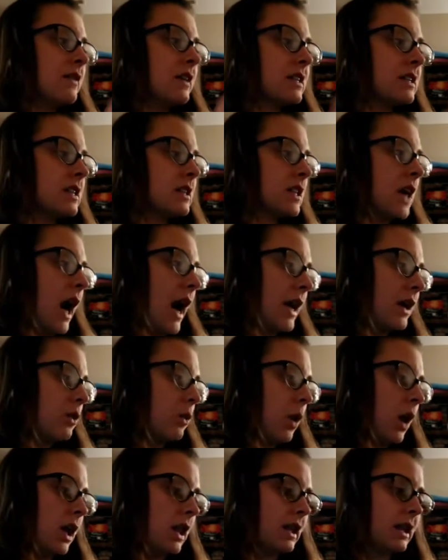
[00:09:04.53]
This is high
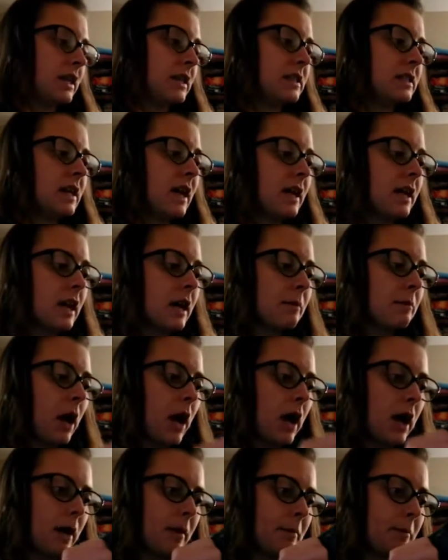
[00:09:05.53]
quality denim.
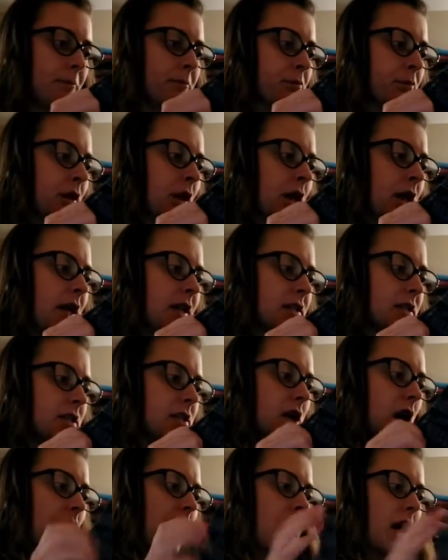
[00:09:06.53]
It's
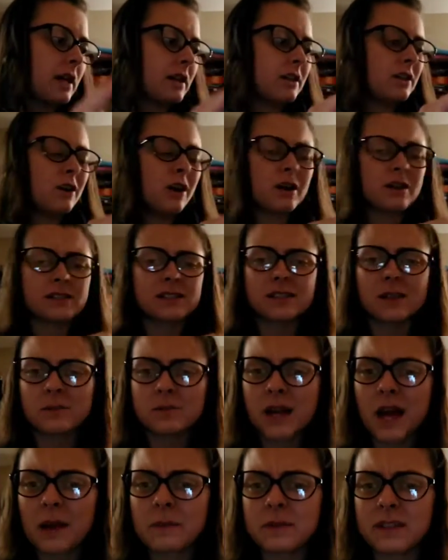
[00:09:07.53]
not, you know how
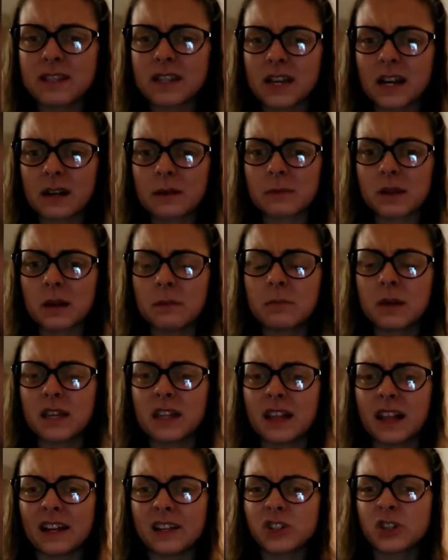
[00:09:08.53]
sometimes denim can be
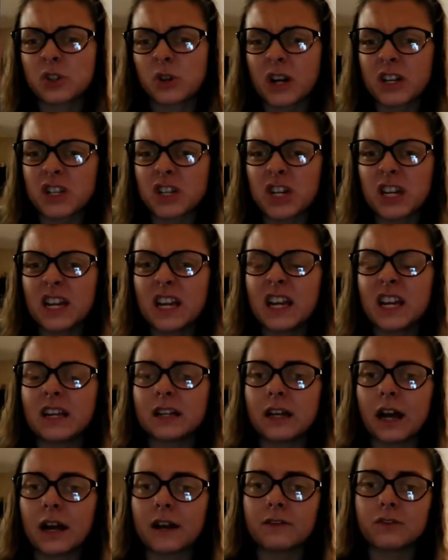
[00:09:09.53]
like stretchy
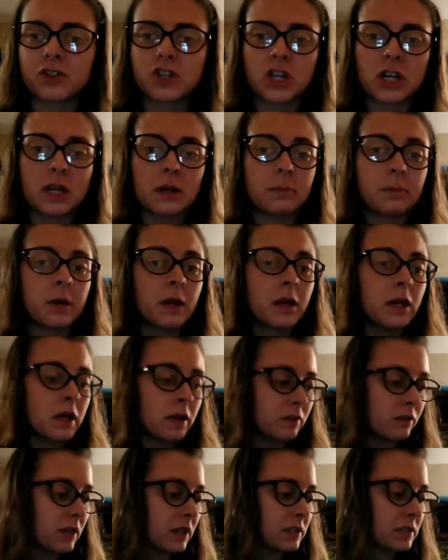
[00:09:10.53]
and kind of cheap.
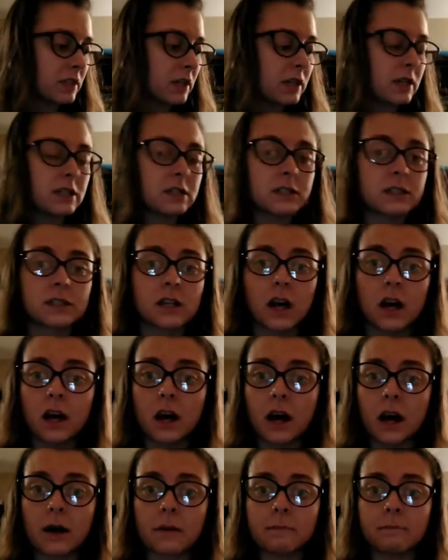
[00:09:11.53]
This is
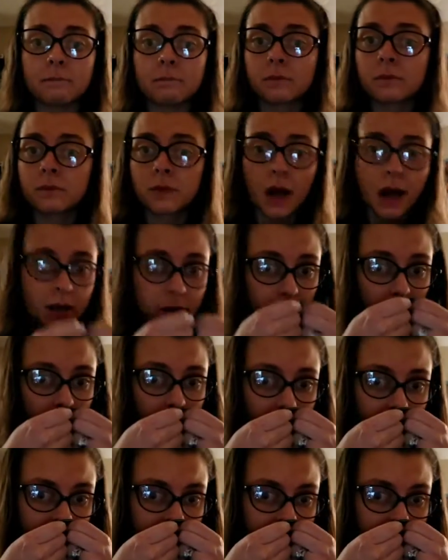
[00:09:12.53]
high
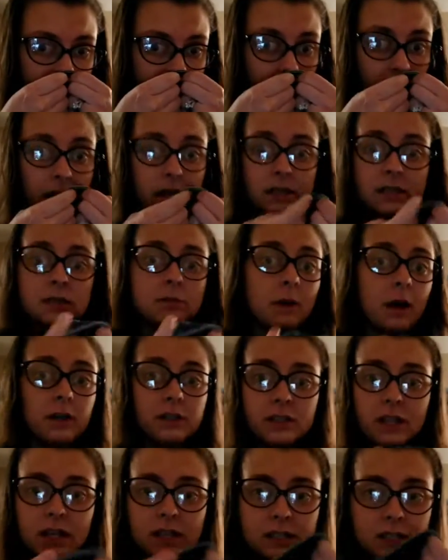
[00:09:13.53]
quality. It
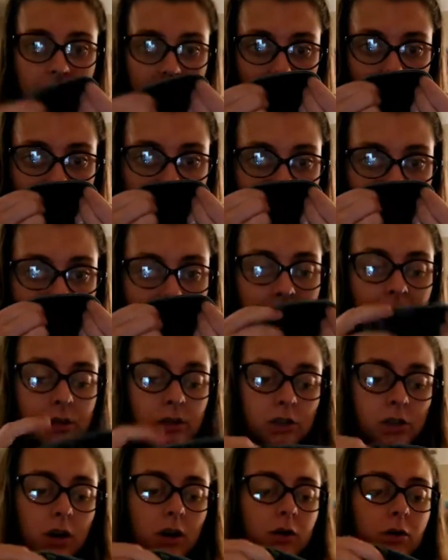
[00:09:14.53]
smells like denim.
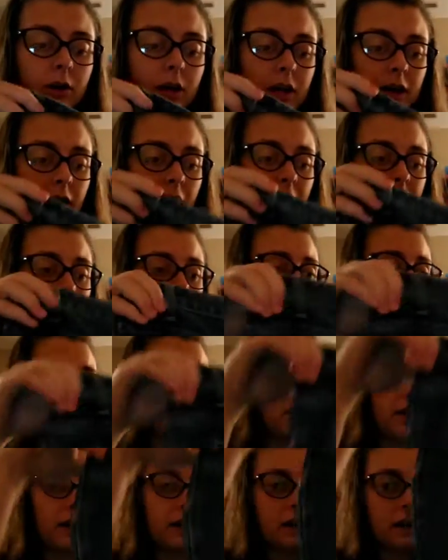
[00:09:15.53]
So it has
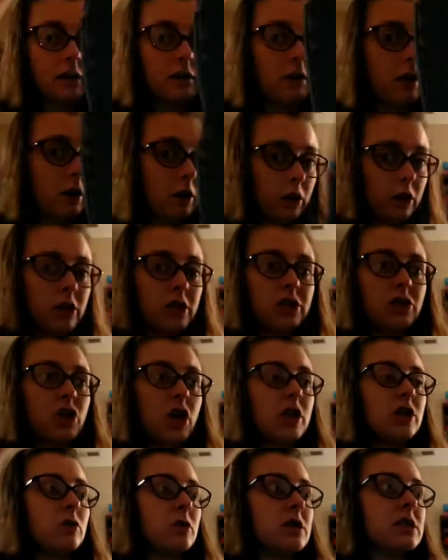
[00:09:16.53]
like a good
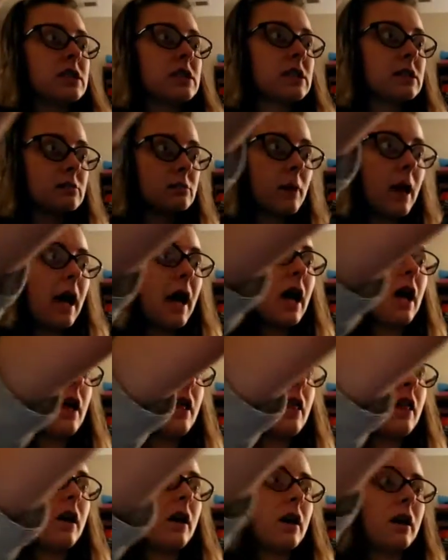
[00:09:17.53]
genuine
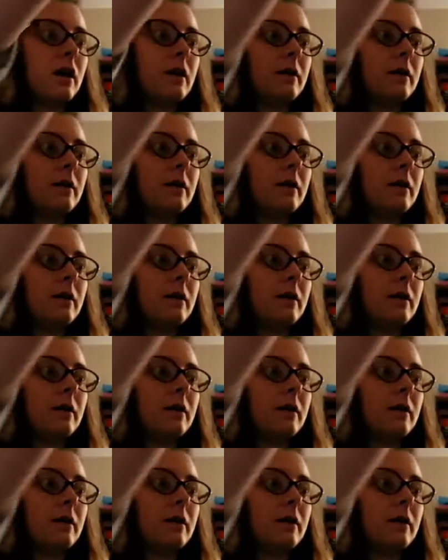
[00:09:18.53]
smell.